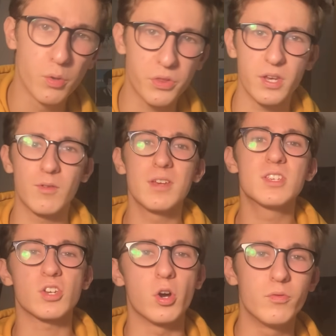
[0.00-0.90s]

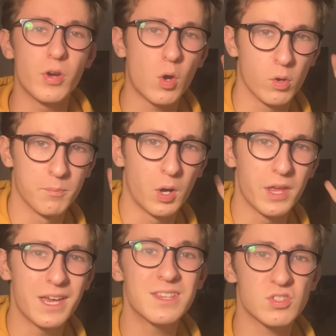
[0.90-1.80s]
theories over on my
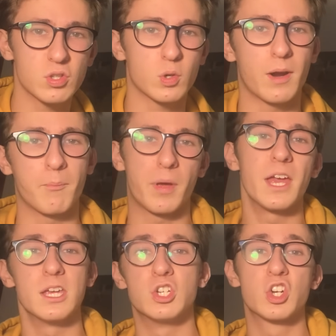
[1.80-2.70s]
Instagram
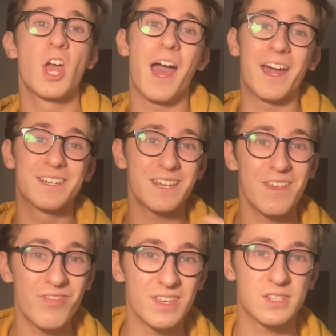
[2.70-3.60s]
page, and
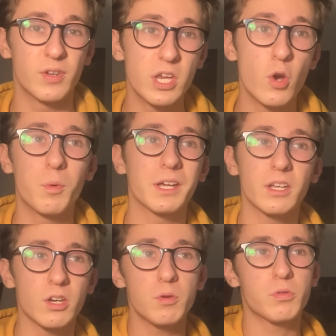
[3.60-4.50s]
in this video we're going to
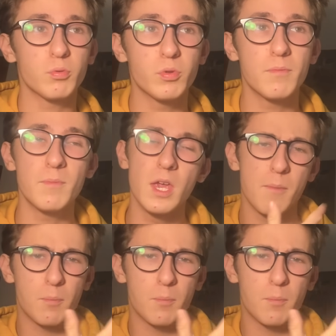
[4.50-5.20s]
go through them,